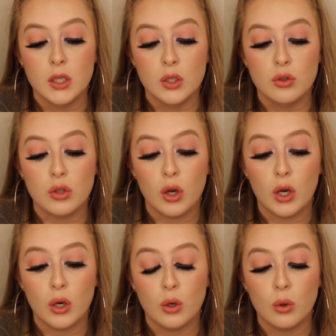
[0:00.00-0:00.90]

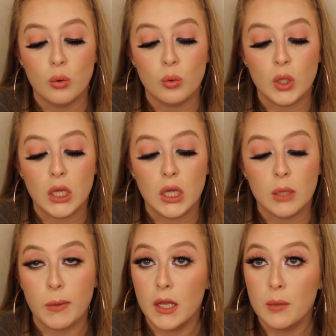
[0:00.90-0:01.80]
So
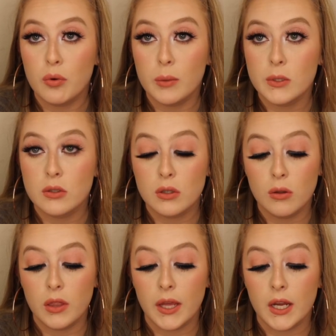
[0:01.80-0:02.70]
we made an appointment to
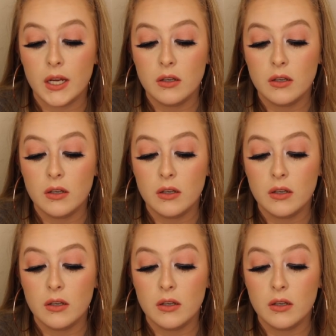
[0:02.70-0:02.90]
go there.